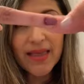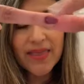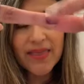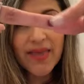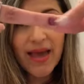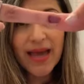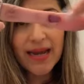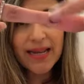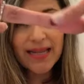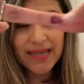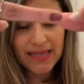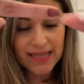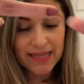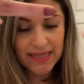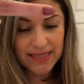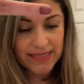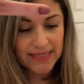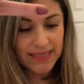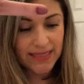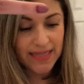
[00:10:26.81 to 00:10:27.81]
That
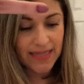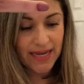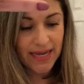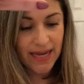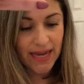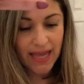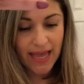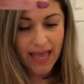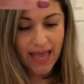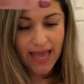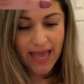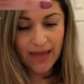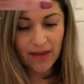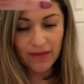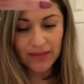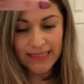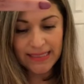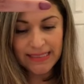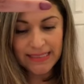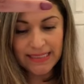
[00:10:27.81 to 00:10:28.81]
is the
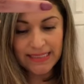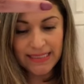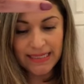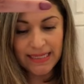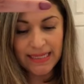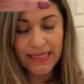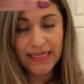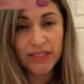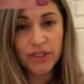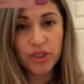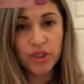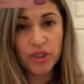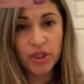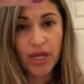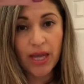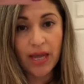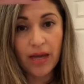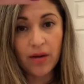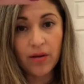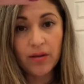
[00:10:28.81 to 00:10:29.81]
LED
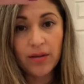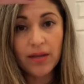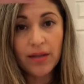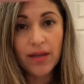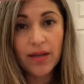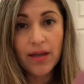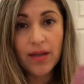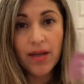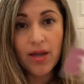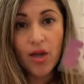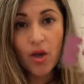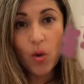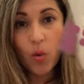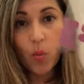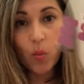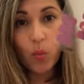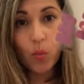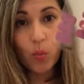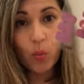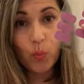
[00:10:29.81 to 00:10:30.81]
gel,
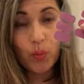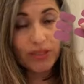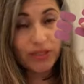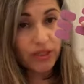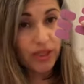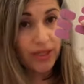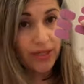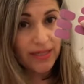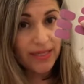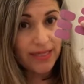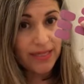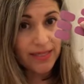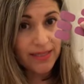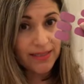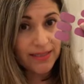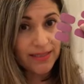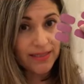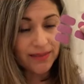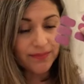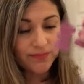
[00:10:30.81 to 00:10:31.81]
which are
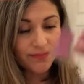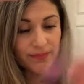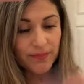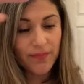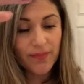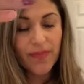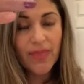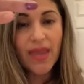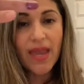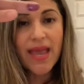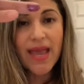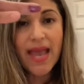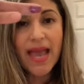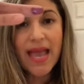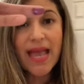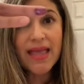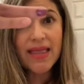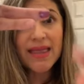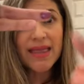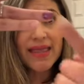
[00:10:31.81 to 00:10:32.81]
these.
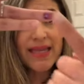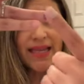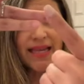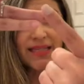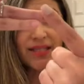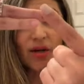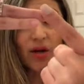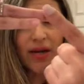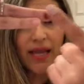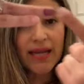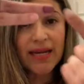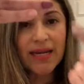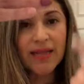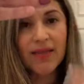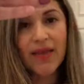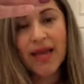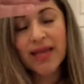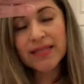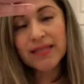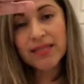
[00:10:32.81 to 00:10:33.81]
And these are going
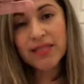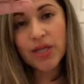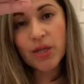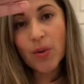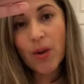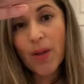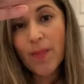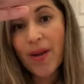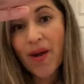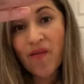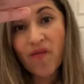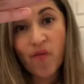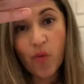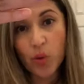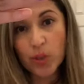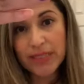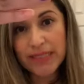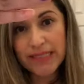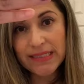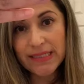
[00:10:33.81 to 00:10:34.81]
to last you about
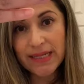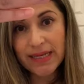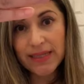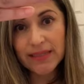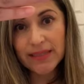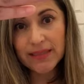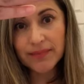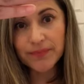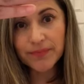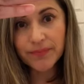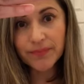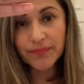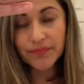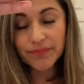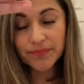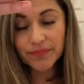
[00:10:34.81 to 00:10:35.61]
14 days.